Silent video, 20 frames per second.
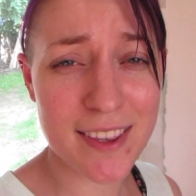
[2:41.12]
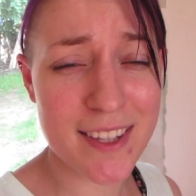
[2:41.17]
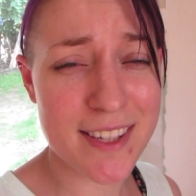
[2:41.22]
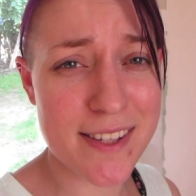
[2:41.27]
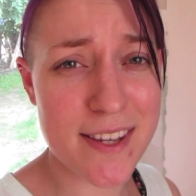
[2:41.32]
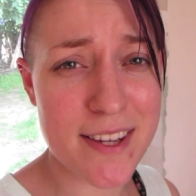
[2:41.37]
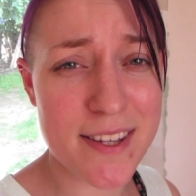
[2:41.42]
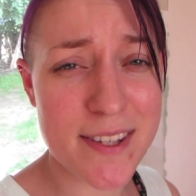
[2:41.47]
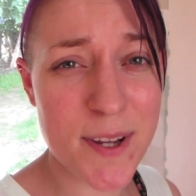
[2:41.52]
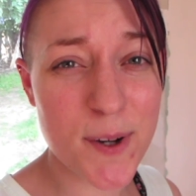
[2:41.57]

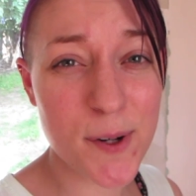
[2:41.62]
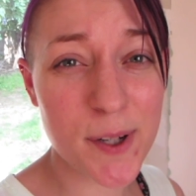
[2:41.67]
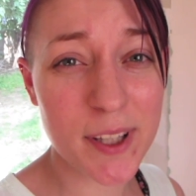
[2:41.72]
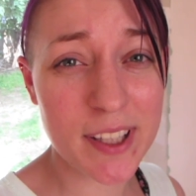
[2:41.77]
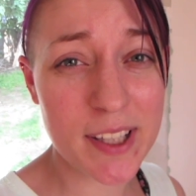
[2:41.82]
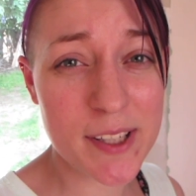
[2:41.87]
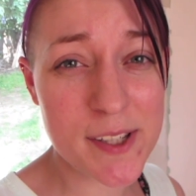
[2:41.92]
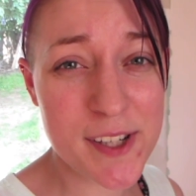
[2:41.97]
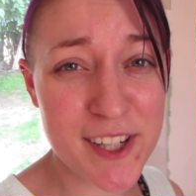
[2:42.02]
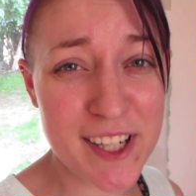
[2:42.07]
This is
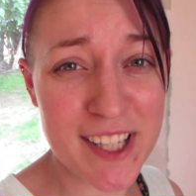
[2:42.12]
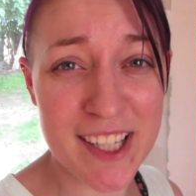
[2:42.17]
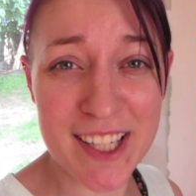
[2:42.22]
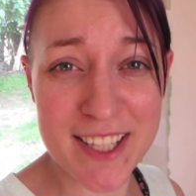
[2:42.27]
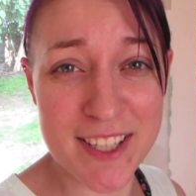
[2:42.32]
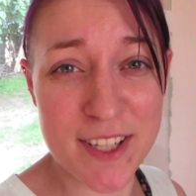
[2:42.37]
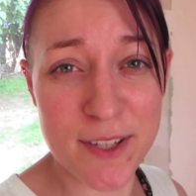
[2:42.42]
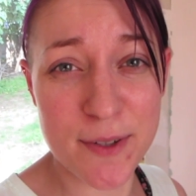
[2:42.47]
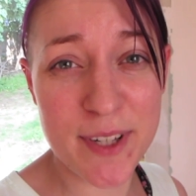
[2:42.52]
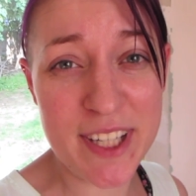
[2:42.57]
totally turning
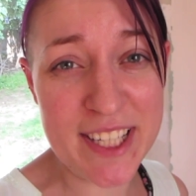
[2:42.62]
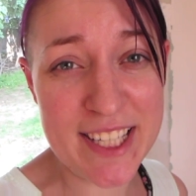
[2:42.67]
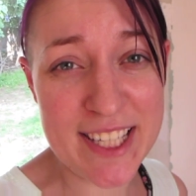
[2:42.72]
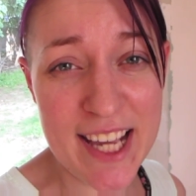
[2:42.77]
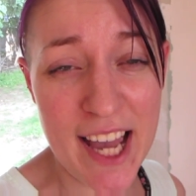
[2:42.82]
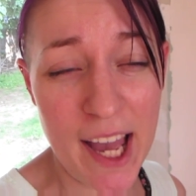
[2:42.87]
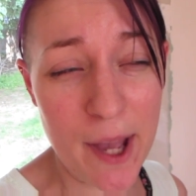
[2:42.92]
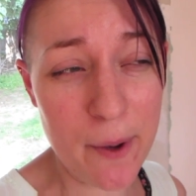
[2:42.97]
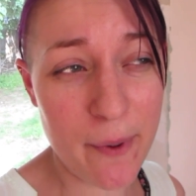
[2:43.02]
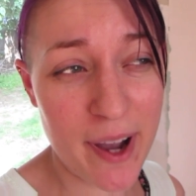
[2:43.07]
into a
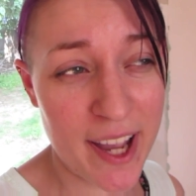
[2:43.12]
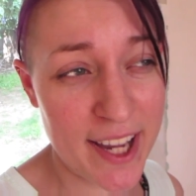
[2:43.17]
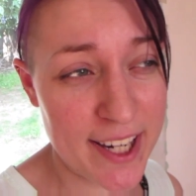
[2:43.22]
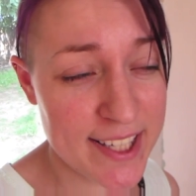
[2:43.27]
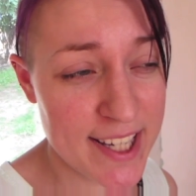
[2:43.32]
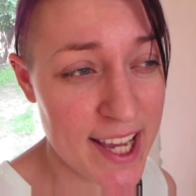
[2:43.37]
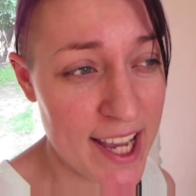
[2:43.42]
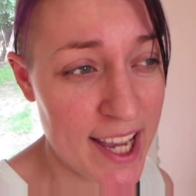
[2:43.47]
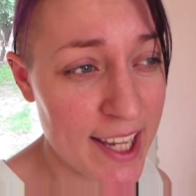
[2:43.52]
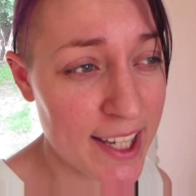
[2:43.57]
D I Y
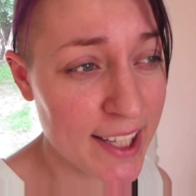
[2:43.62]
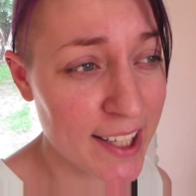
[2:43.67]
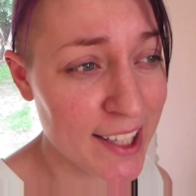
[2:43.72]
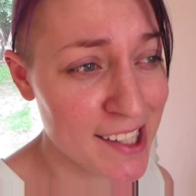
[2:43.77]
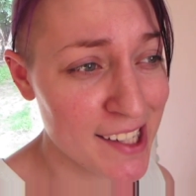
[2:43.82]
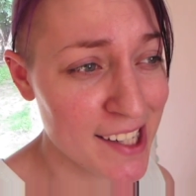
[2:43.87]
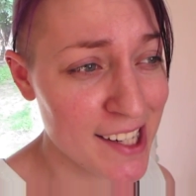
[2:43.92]
day.